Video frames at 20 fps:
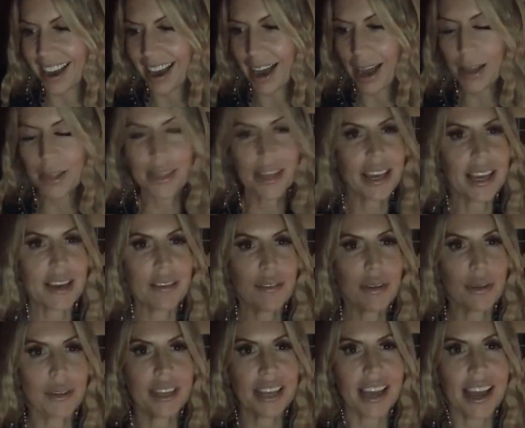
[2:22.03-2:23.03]
I think I've
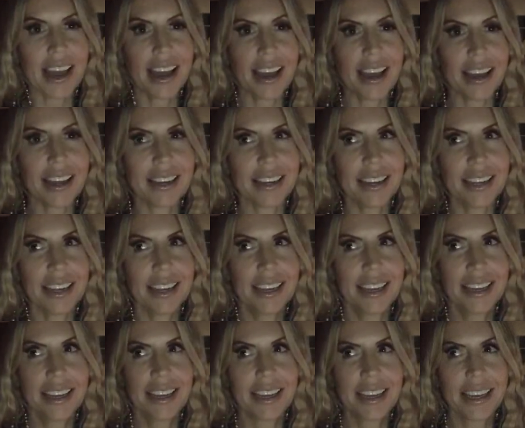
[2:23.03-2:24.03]
only had,
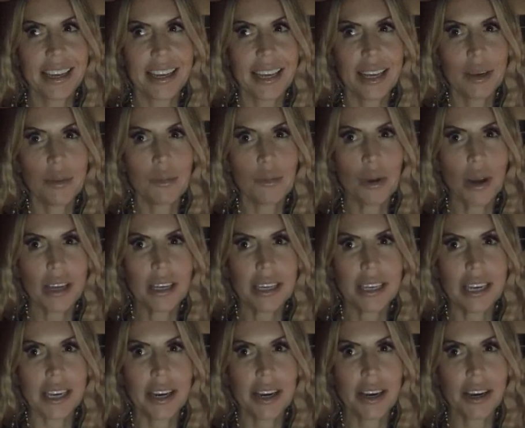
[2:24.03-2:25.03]
in 1
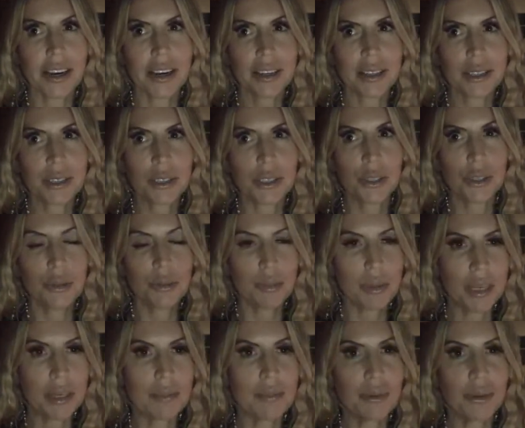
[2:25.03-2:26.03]
year, 2
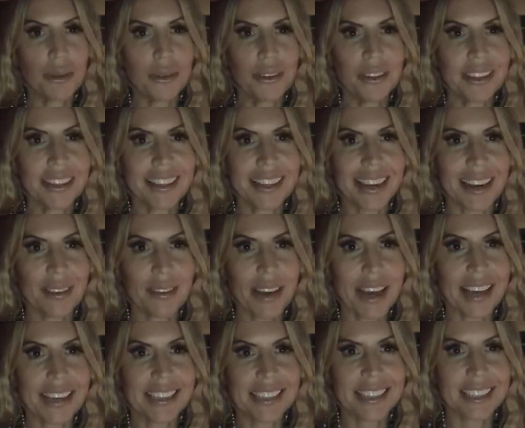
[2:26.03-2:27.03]
people that I've
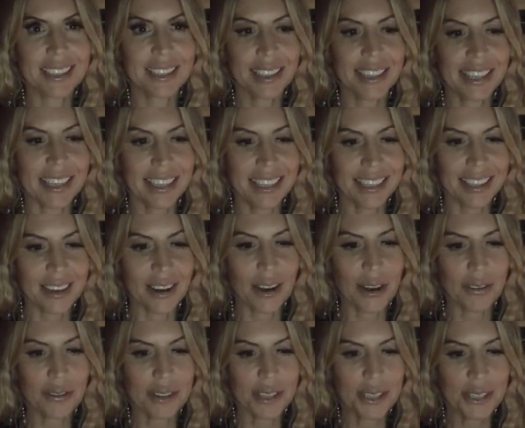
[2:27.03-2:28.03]
had to delete
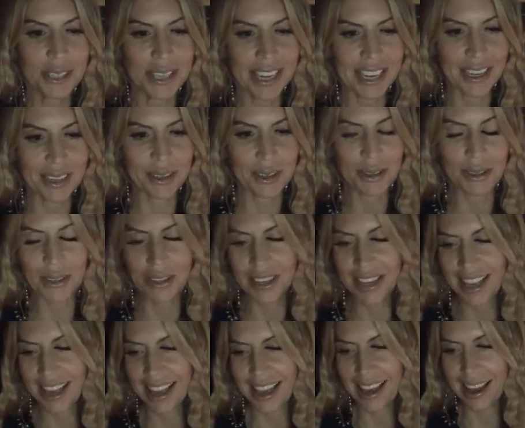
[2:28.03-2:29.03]
off the channel.
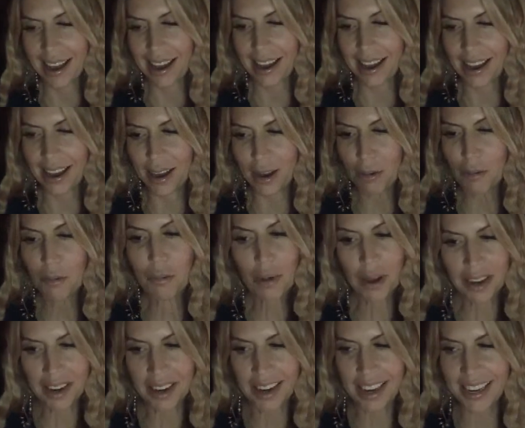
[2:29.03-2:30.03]

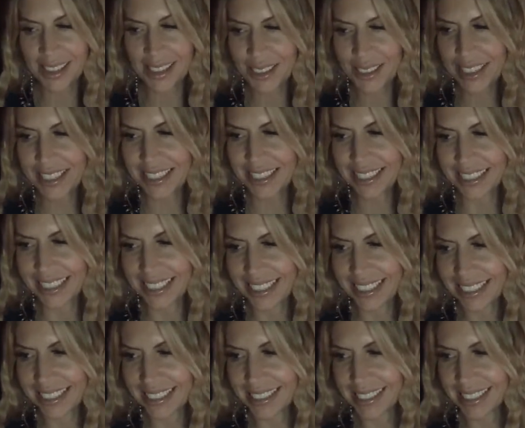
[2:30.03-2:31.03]
One I actually
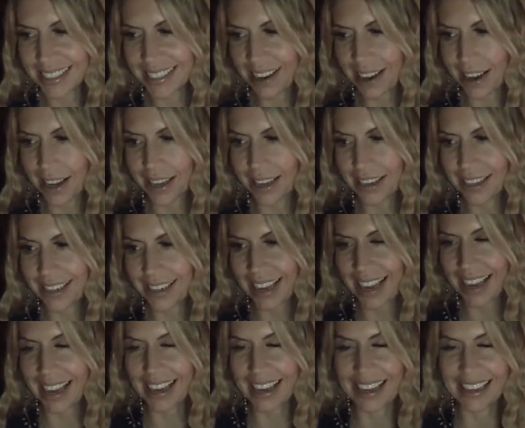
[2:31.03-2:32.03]
deleted tonight,
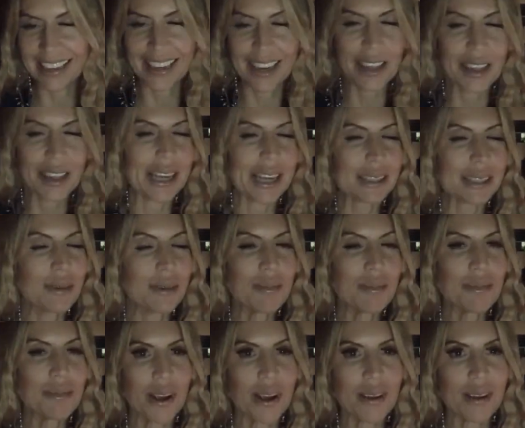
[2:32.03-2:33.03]
and that's what
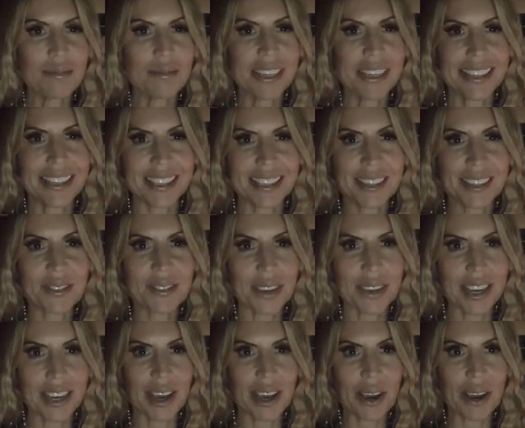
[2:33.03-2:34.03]
prompted this
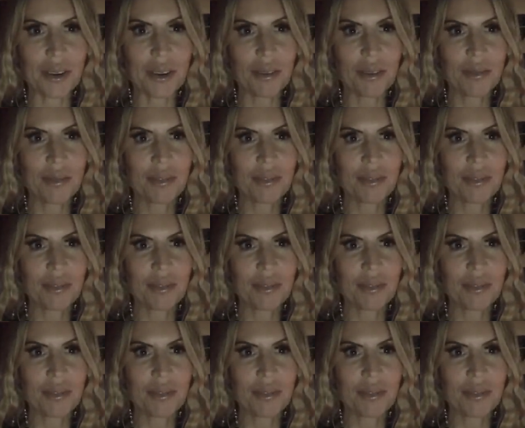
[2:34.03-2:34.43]
video.